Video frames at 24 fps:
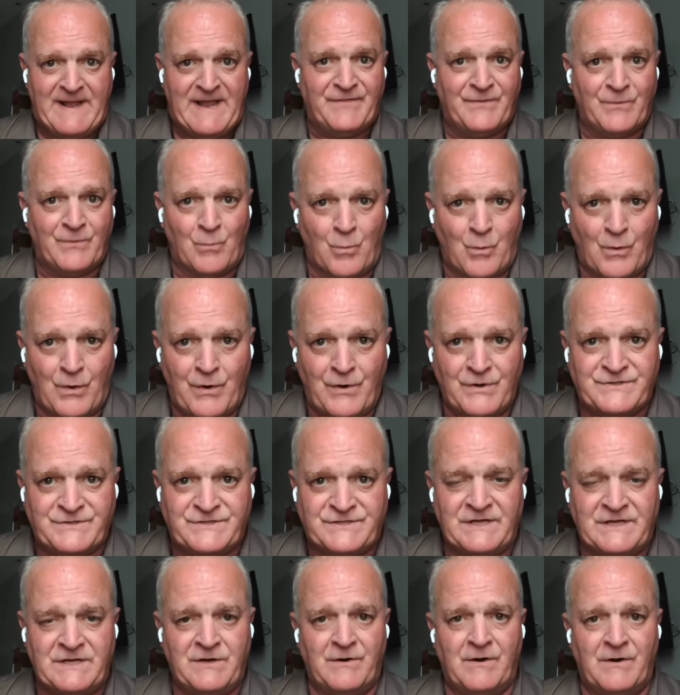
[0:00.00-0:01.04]
And the words
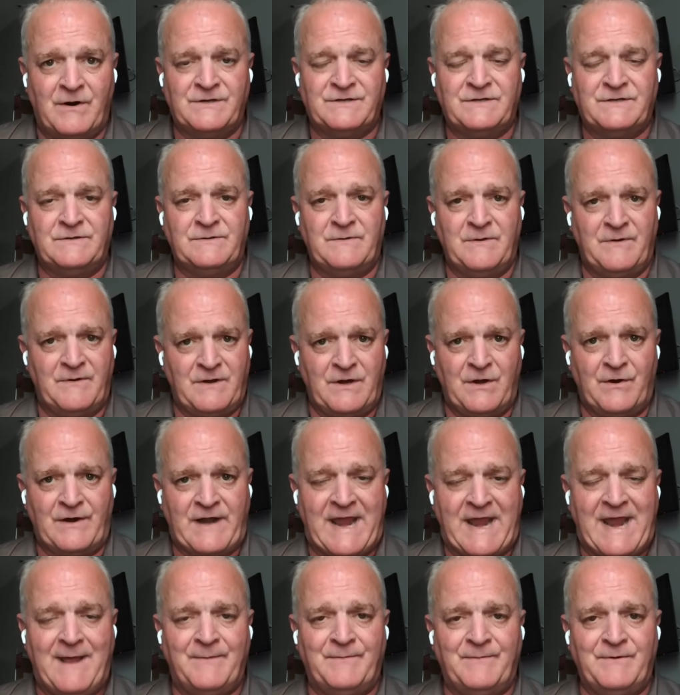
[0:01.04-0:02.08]
that your
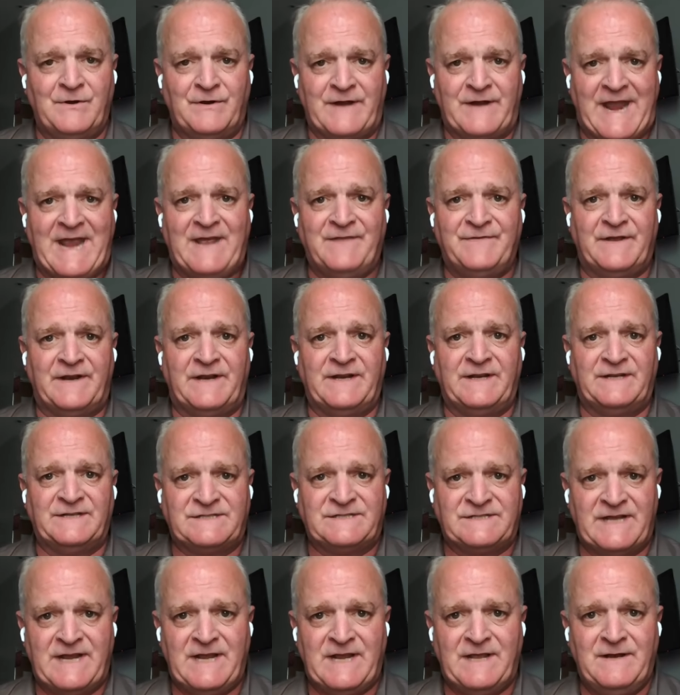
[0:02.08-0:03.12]
candidate is
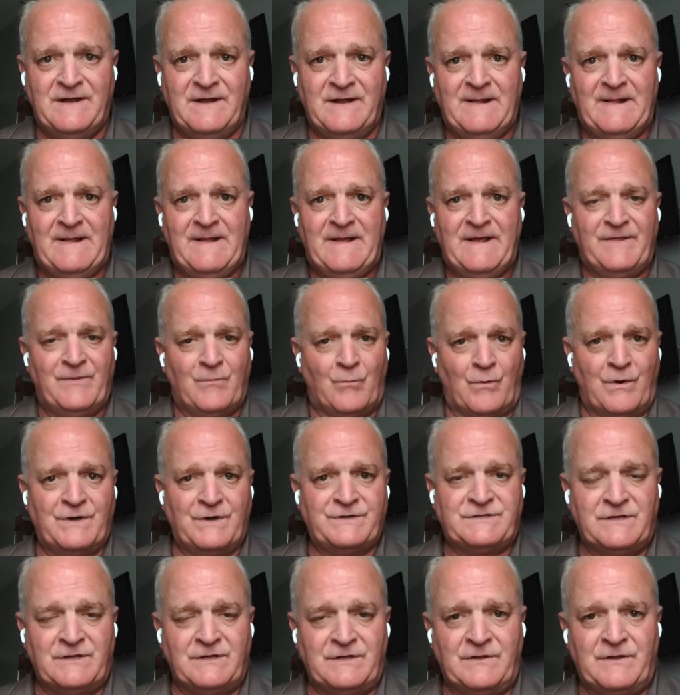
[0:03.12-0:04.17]
saying, and the
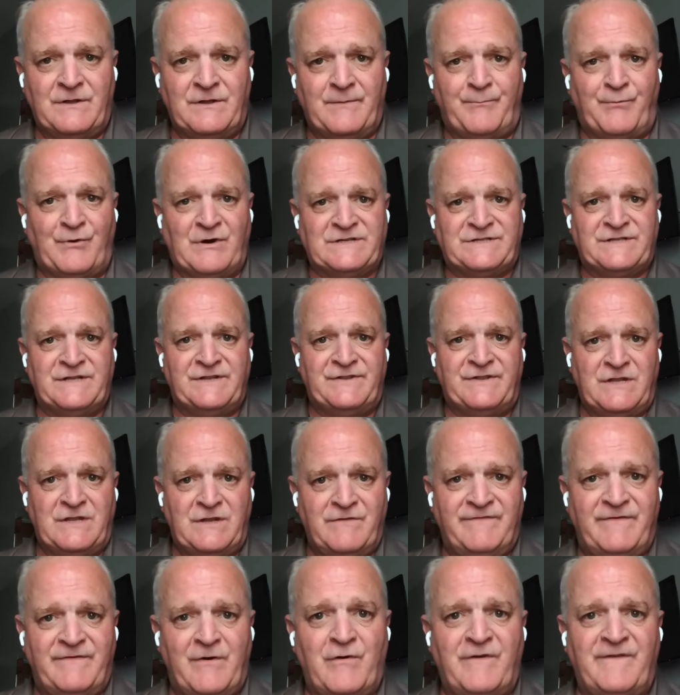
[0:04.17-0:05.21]
words that the president that
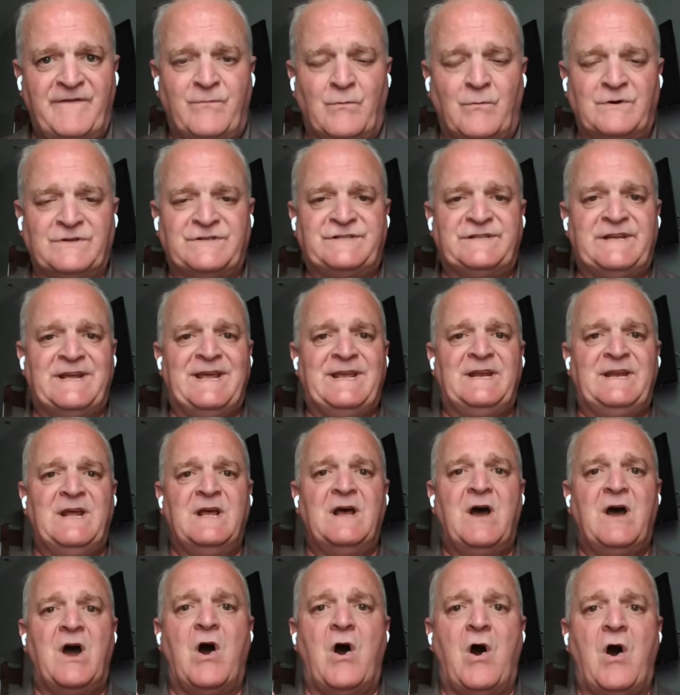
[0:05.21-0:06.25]
you voted for is saying,
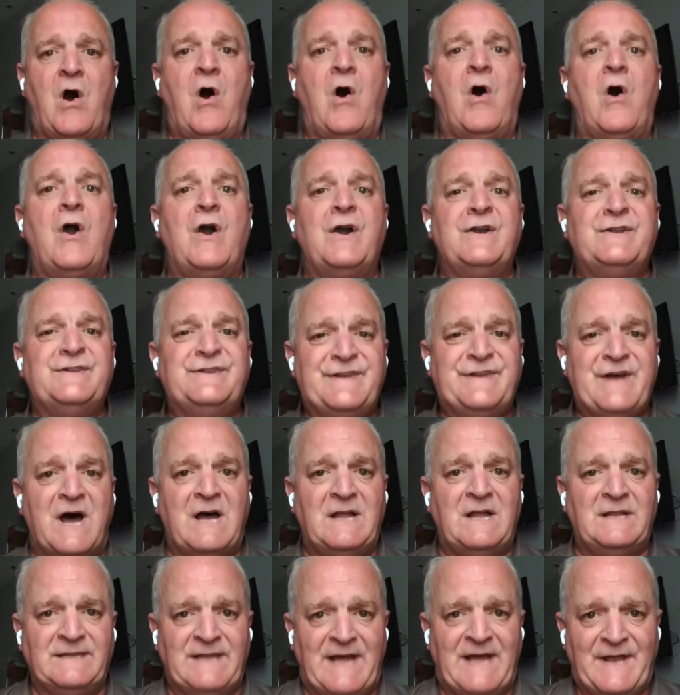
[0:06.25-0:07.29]
are
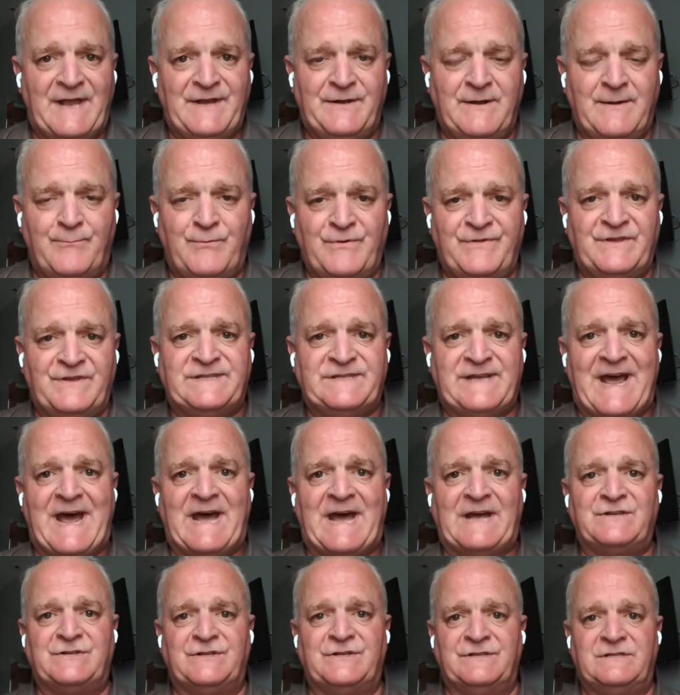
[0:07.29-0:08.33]
not lined up with his
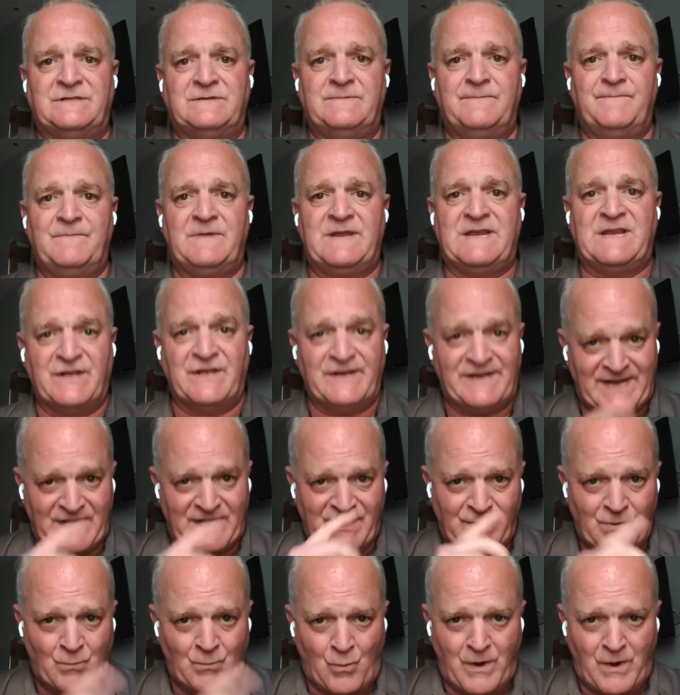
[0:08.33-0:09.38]
actions. He could
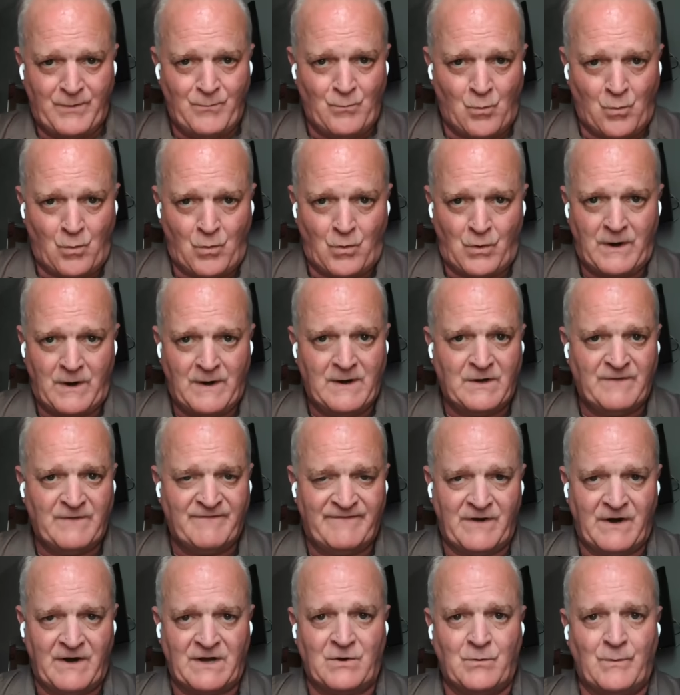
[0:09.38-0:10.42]
end the one war
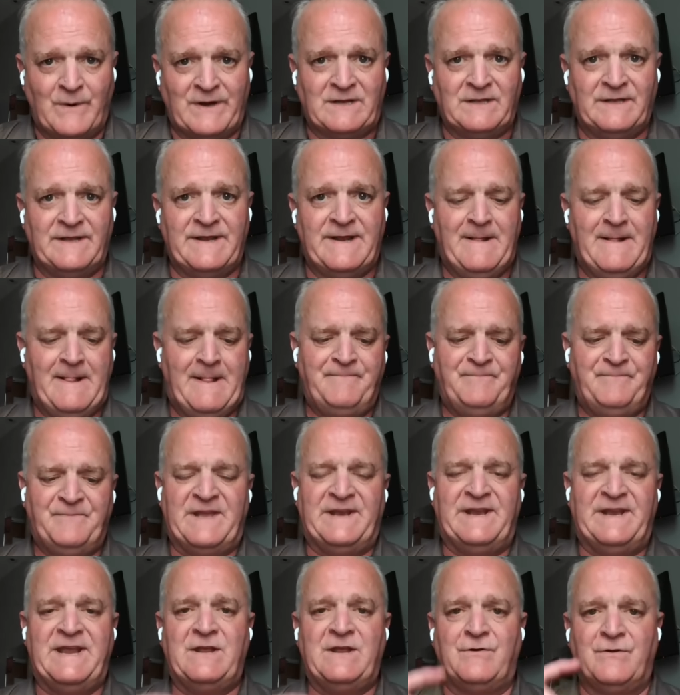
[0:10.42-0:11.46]
very quickly,
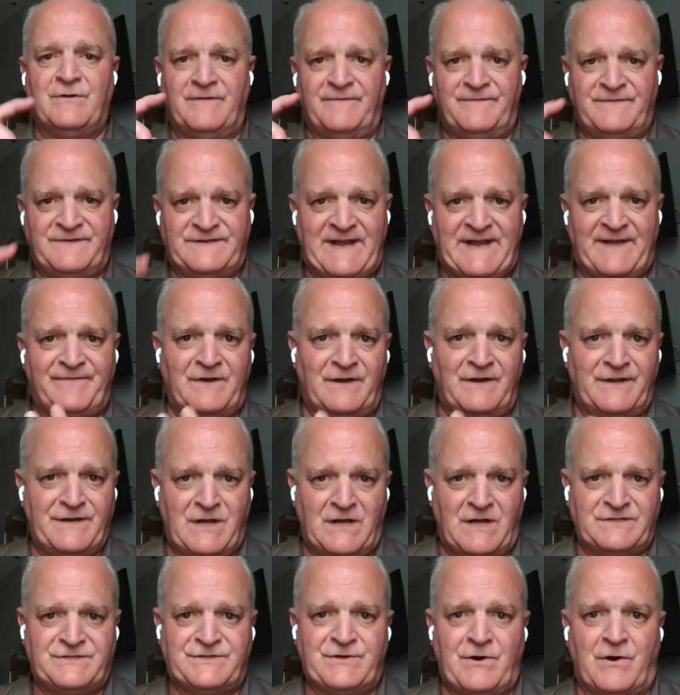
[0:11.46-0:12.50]
and he could have definitely
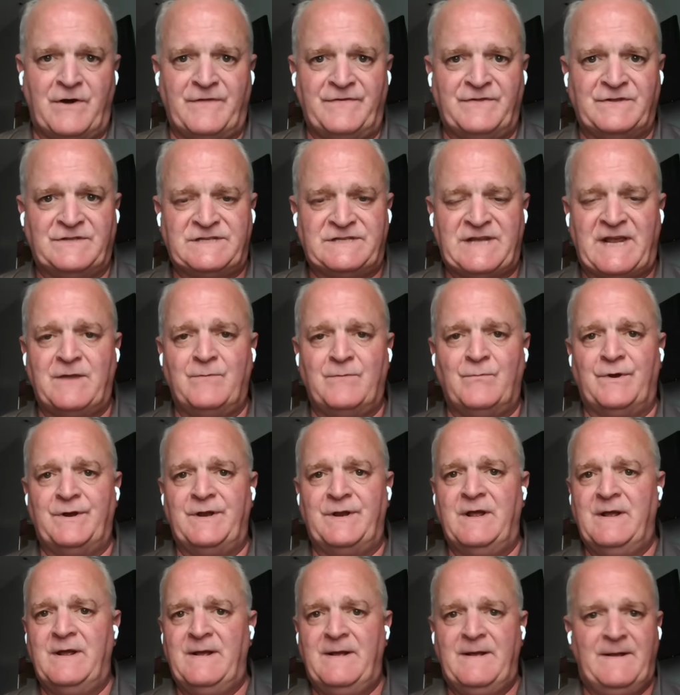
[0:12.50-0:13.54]
not started the second
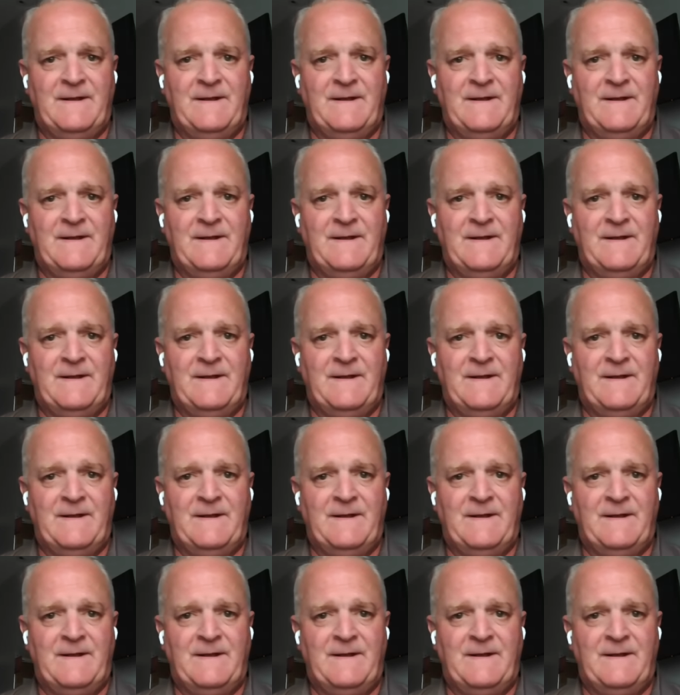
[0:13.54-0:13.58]
one,